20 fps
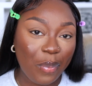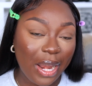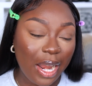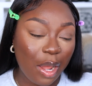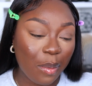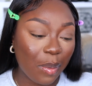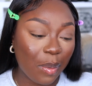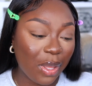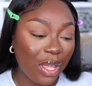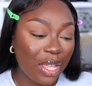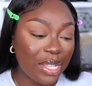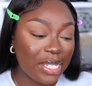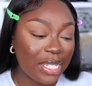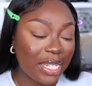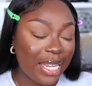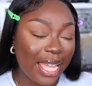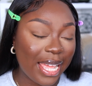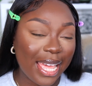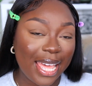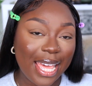palette I'm gonna be using
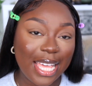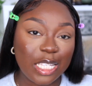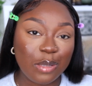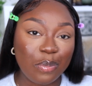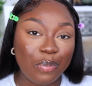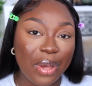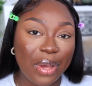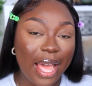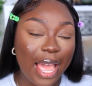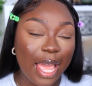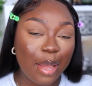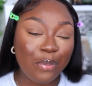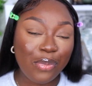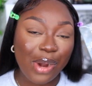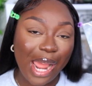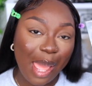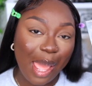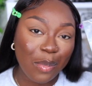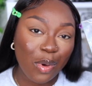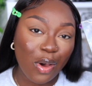today is by
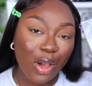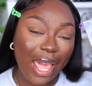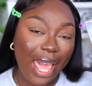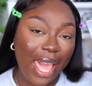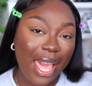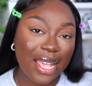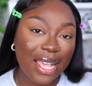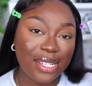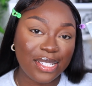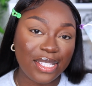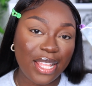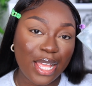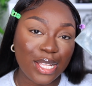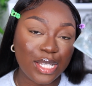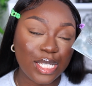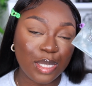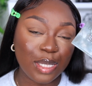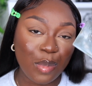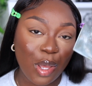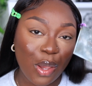Primark, is their
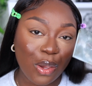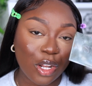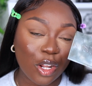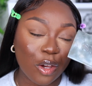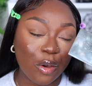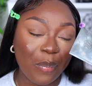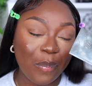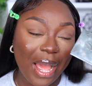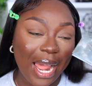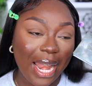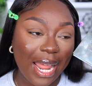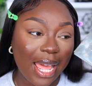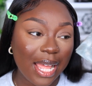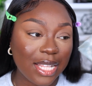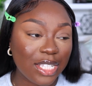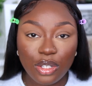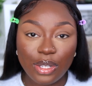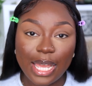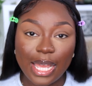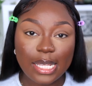Smoder
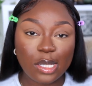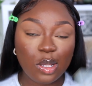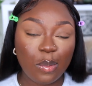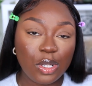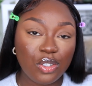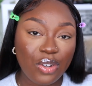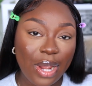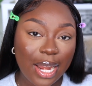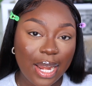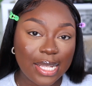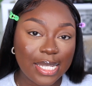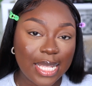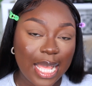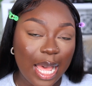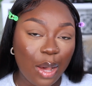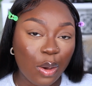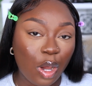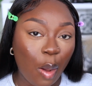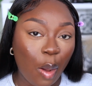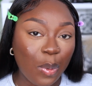palette. You guys saw me try this
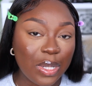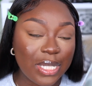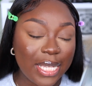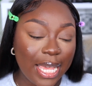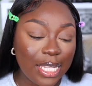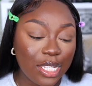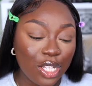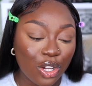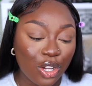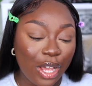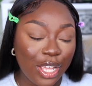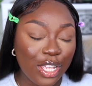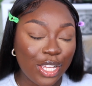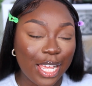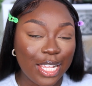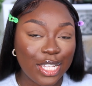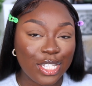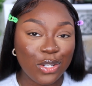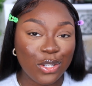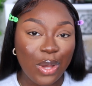out a couple days ago, and you
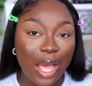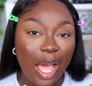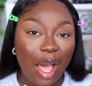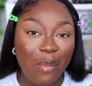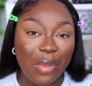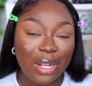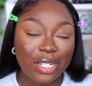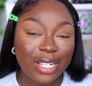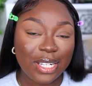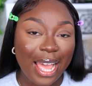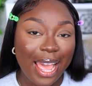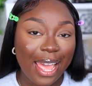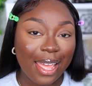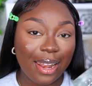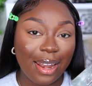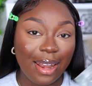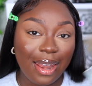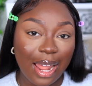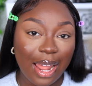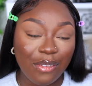guys saw how much I
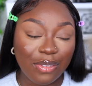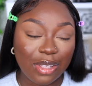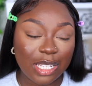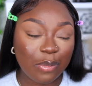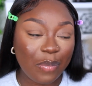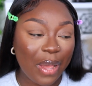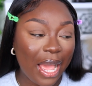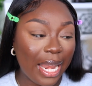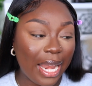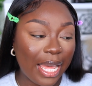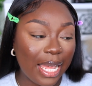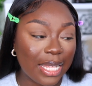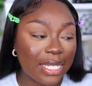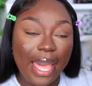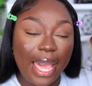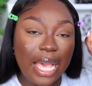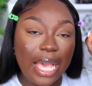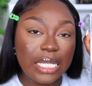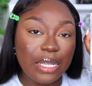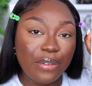love this palette.
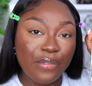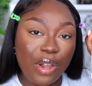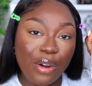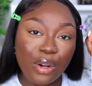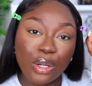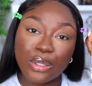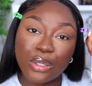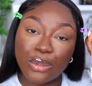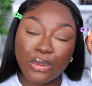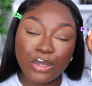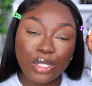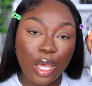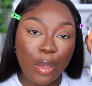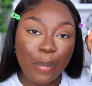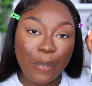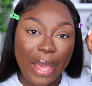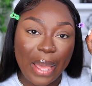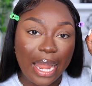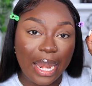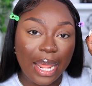It is a very cool
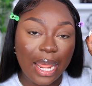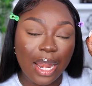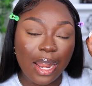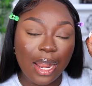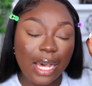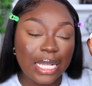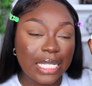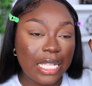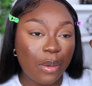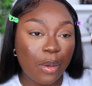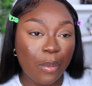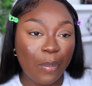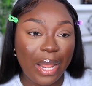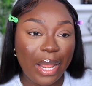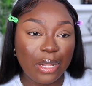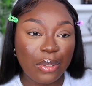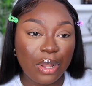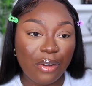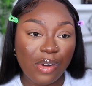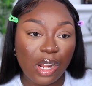tone palette. Last time we
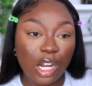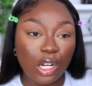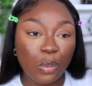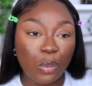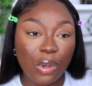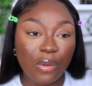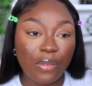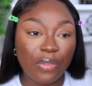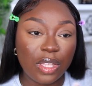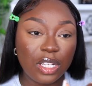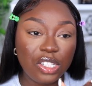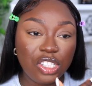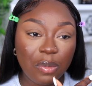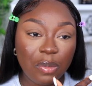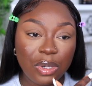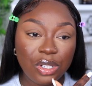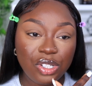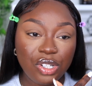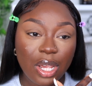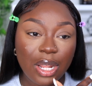played around with the
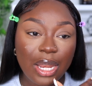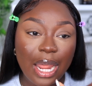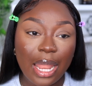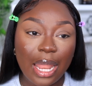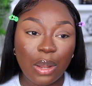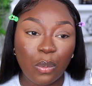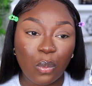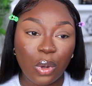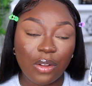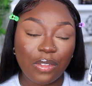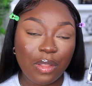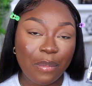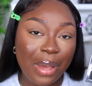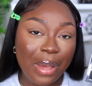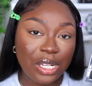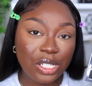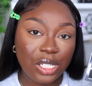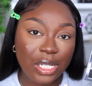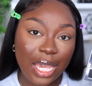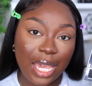shimmer shade and one of the
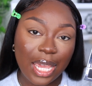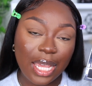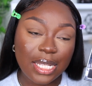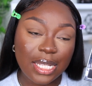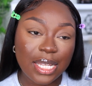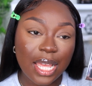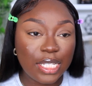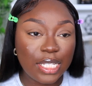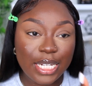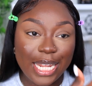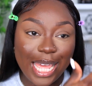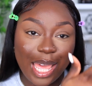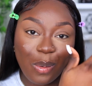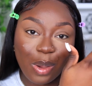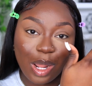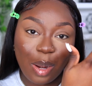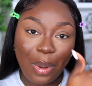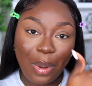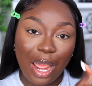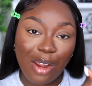matte shades. Today we're
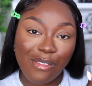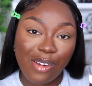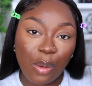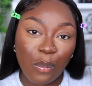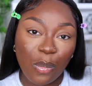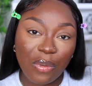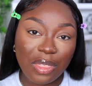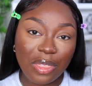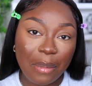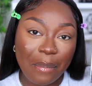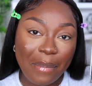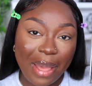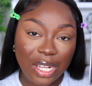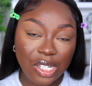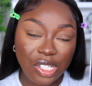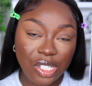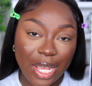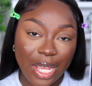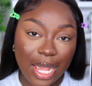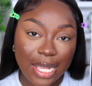gonna play around with the
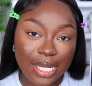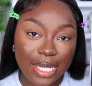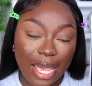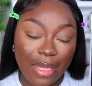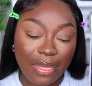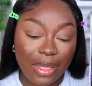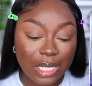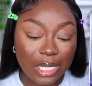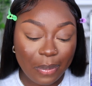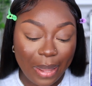matte shades in this